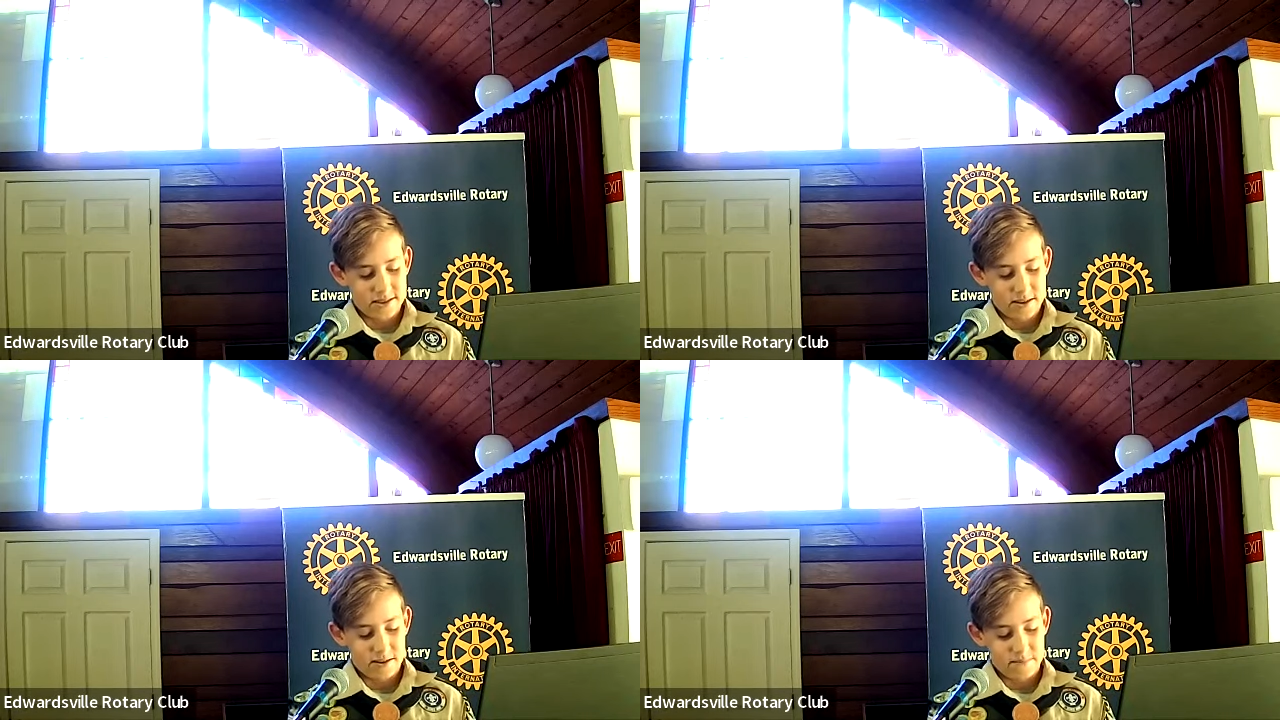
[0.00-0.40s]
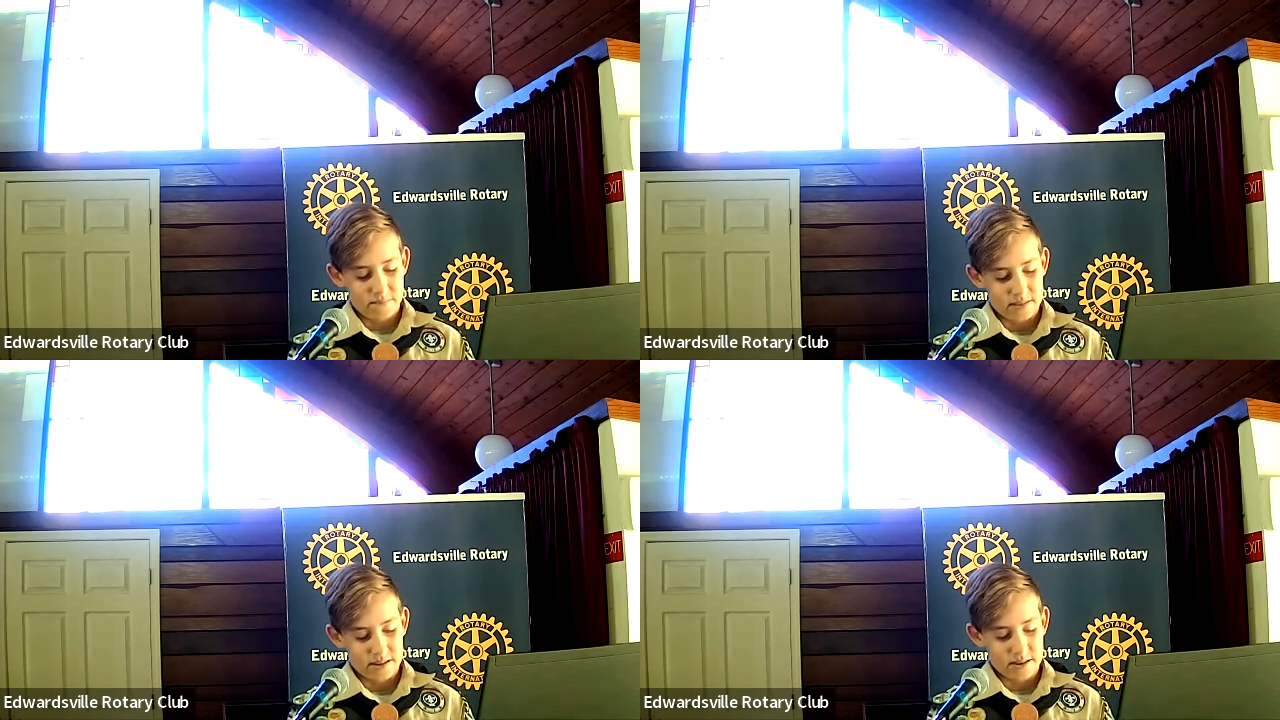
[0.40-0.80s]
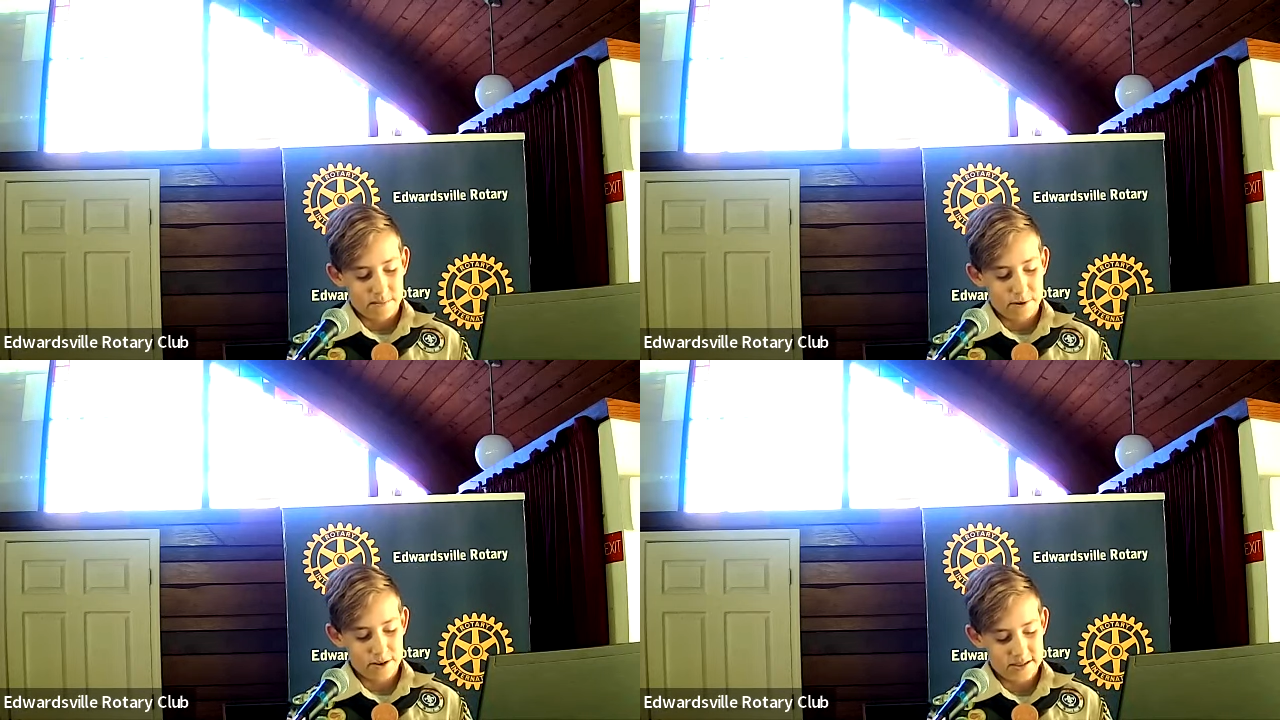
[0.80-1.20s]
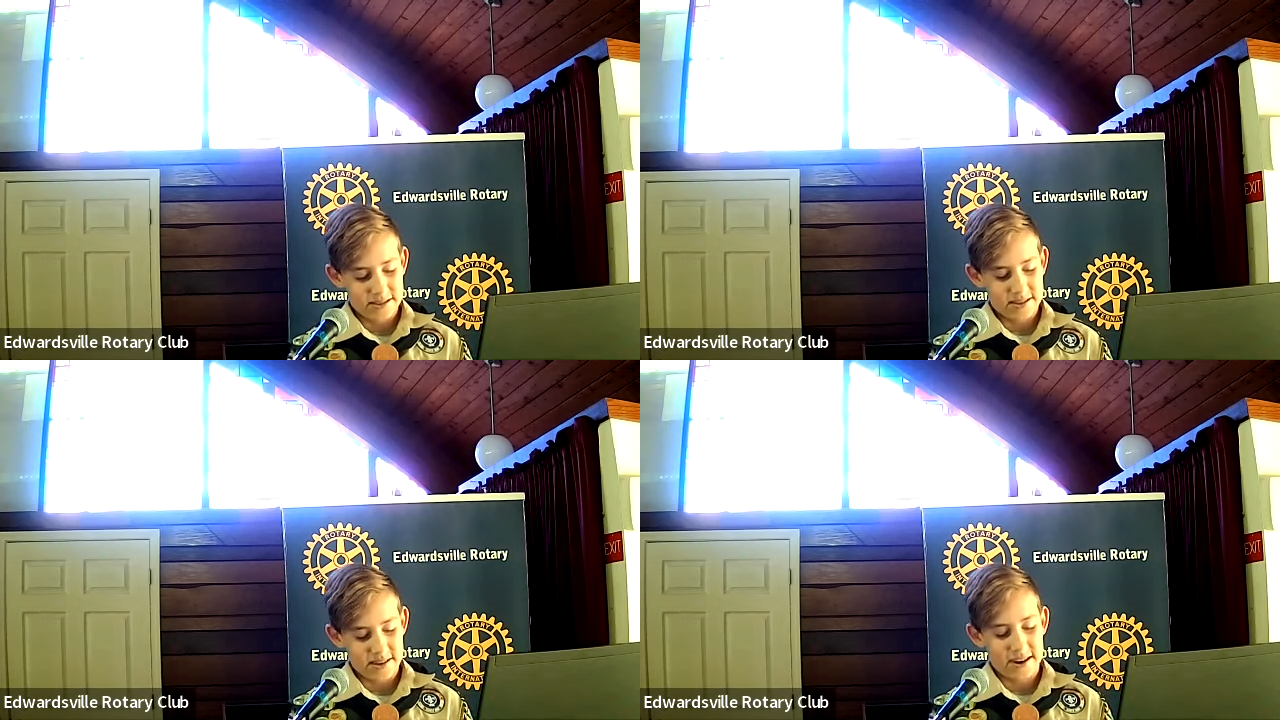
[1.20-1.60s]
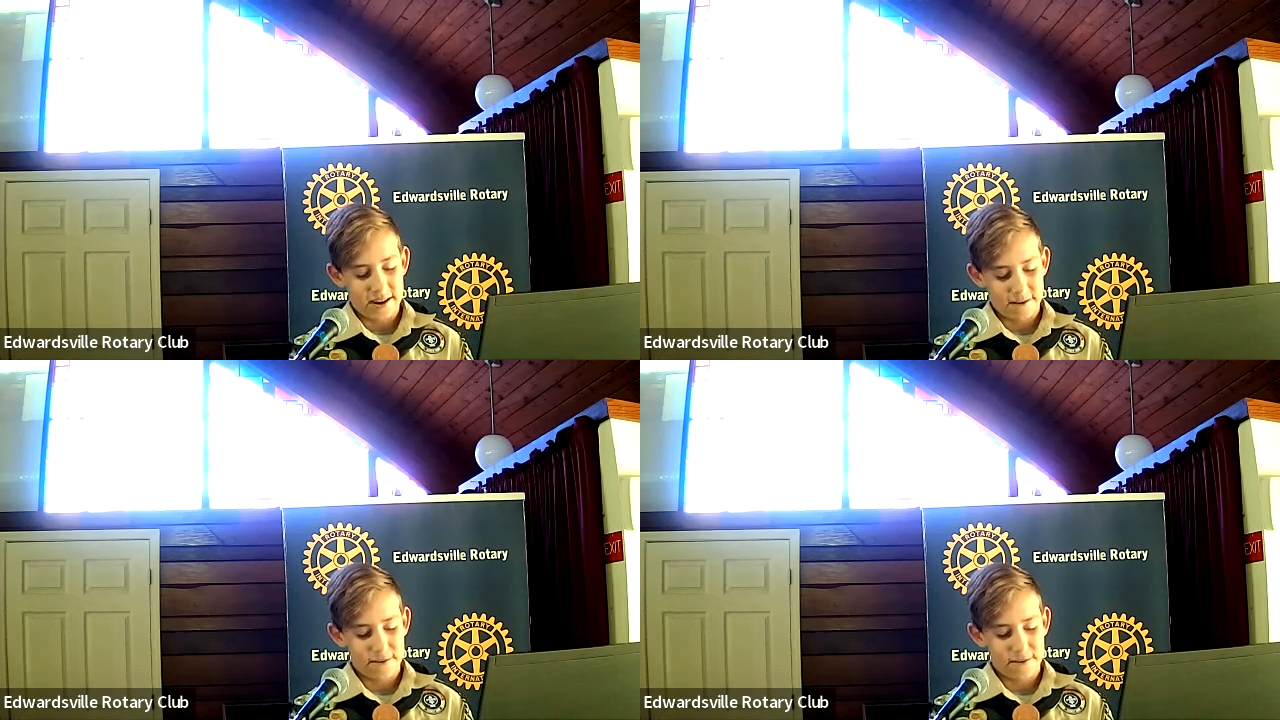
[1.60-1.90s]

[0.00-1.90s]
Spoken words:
And personally, I've